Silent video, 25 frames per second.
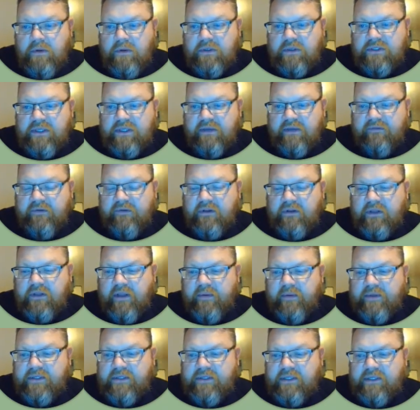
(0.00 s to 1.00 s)
See if it'll
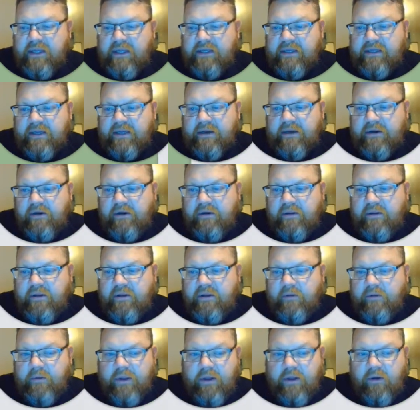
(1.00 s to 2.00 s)
let me select it here.
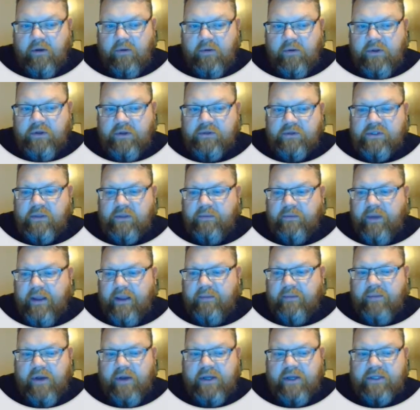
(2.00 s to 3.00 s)
There we go. Using the
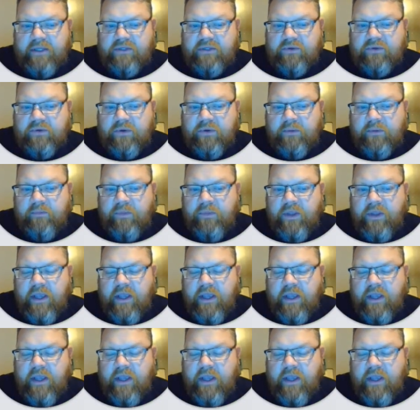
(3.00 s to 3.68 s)
paint bucket tool.